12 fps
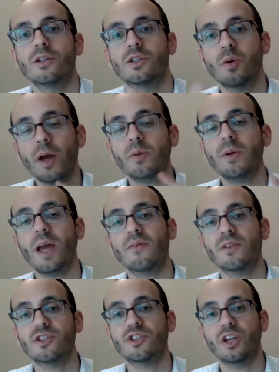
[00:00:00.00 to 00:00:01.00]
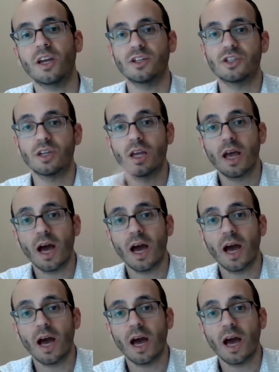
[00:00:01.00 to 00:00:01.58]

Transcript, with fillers: So why do we have this change?